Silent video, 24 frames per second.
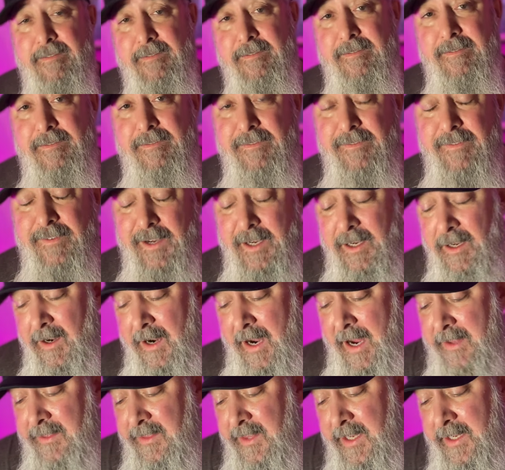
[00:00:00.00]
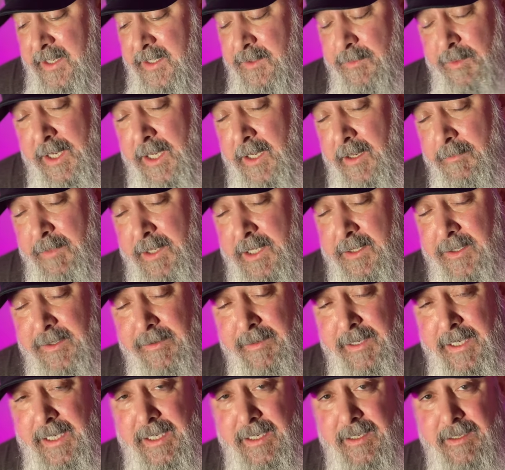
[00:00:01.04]
figure out things we could be
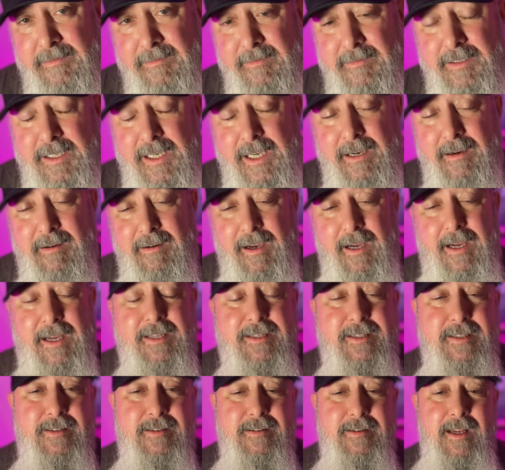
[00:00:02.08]
doing near us.